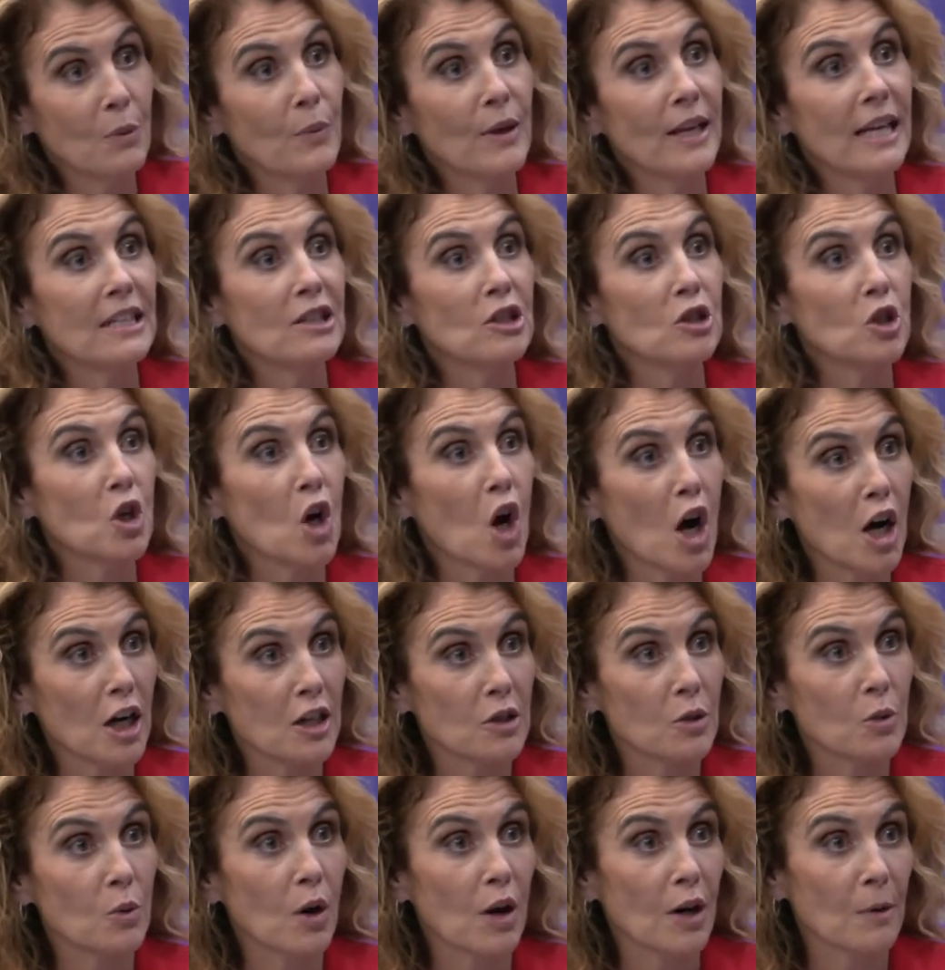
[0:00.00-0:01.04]
We get to talk
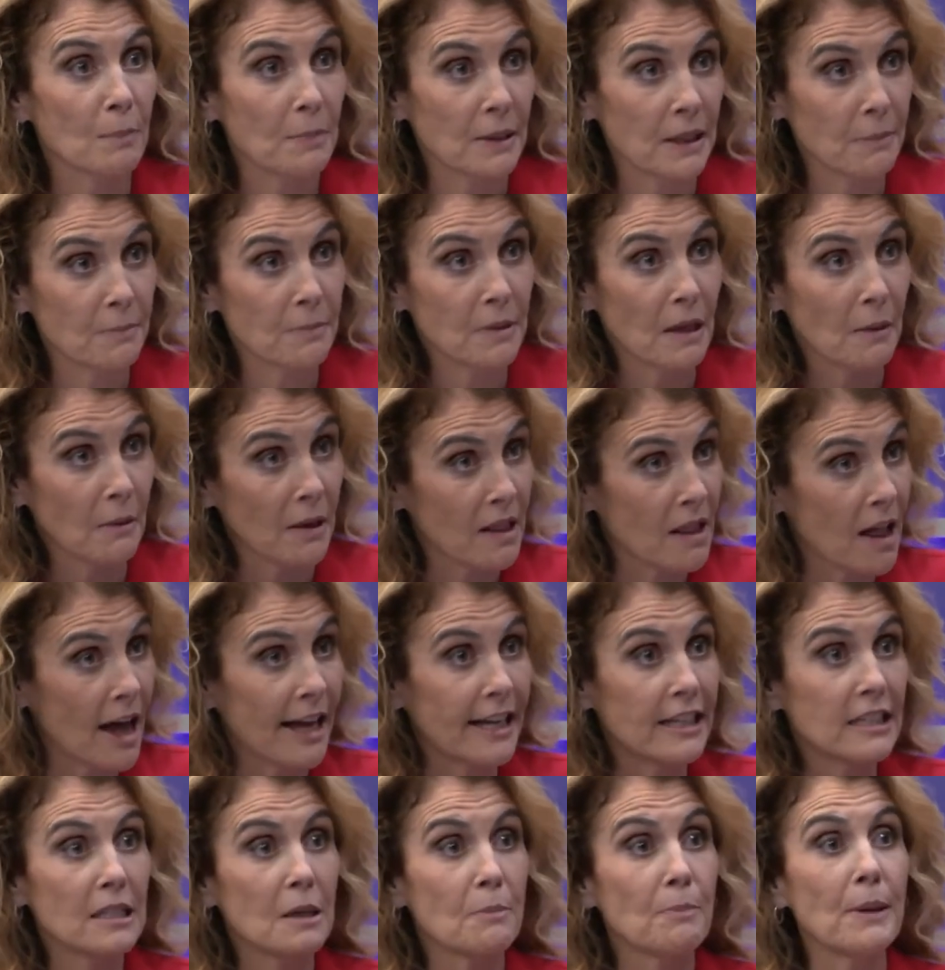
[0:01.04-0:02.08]
to our people, the
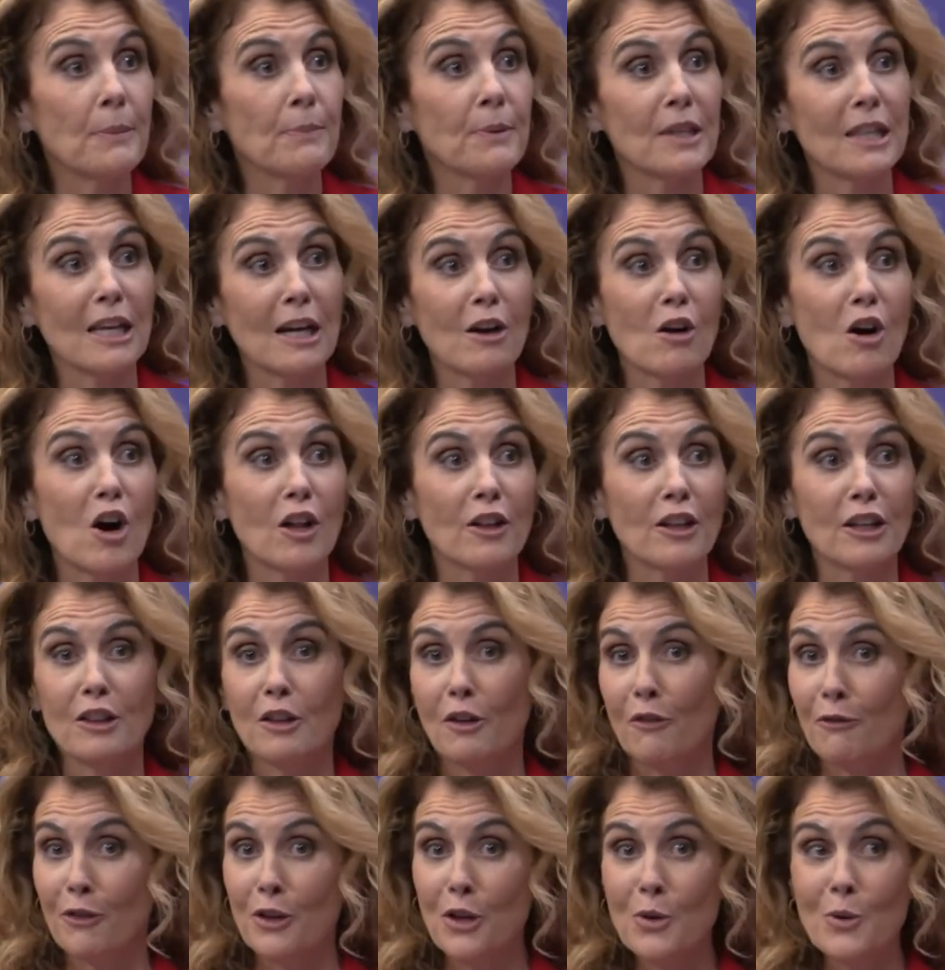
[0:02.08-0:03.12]
clients, the people that call in, the
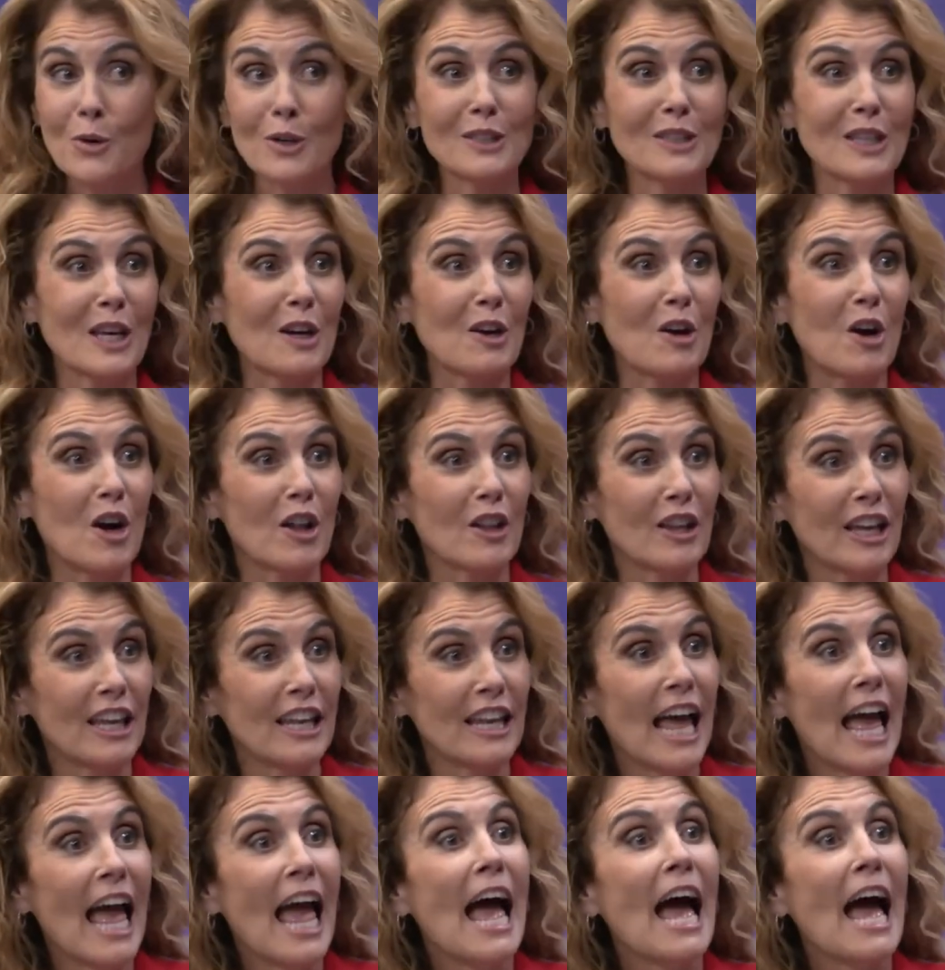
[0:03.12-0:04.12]
viewers that call in,